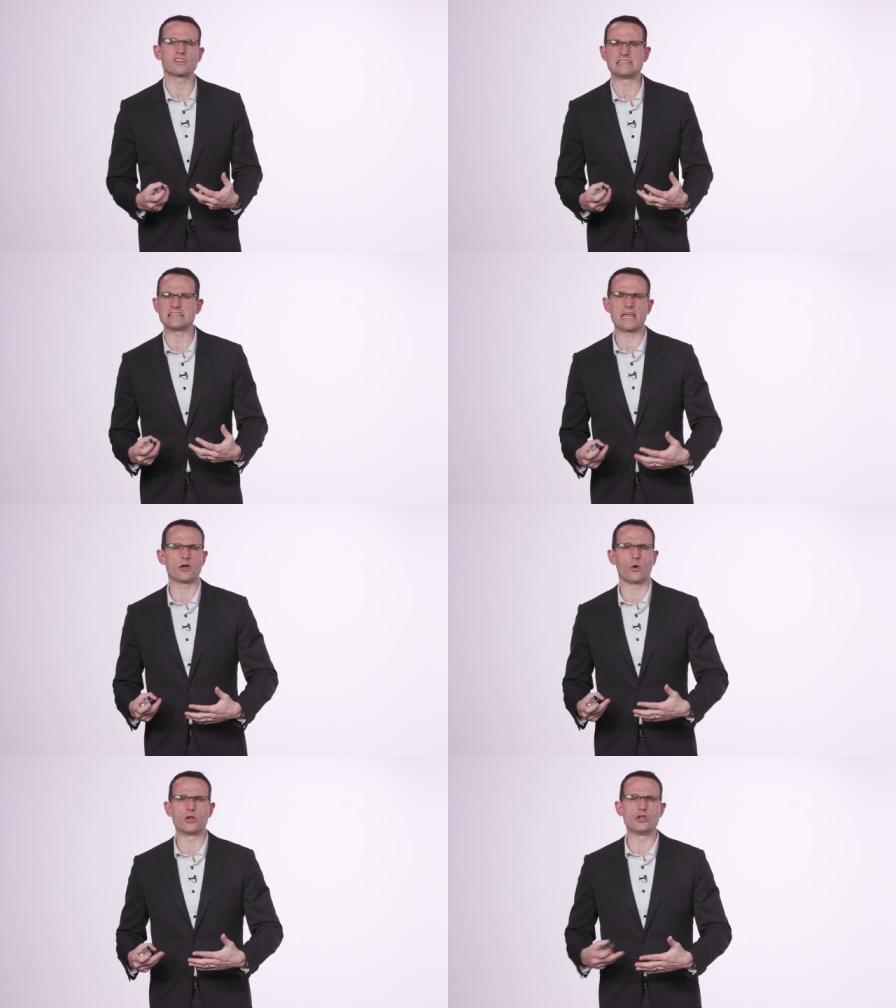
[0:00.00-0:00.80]
can
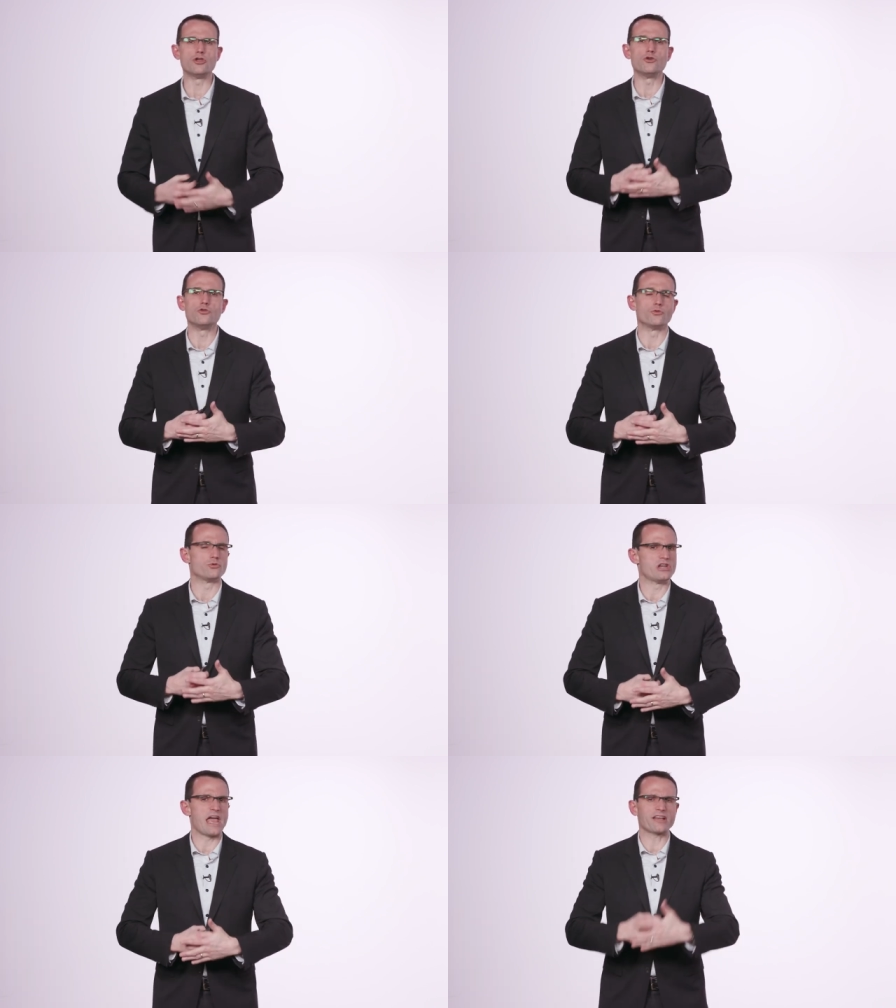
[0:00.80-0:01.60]
take on new,
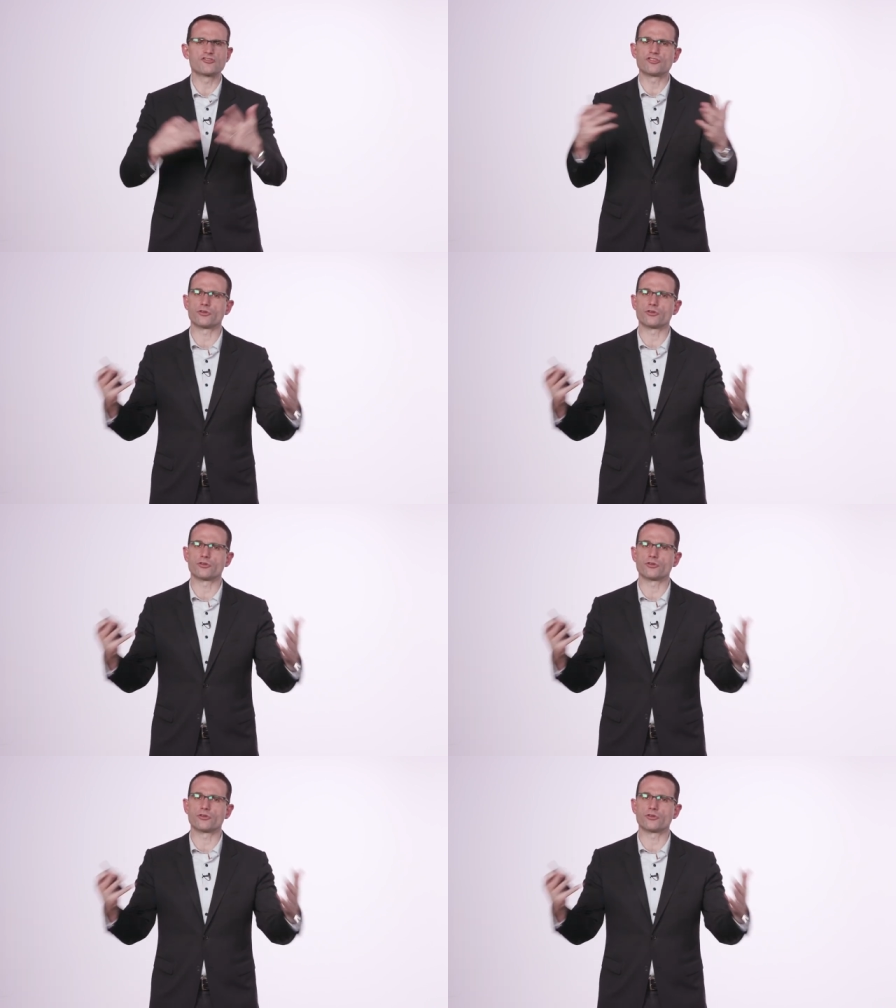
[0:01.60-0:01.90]
next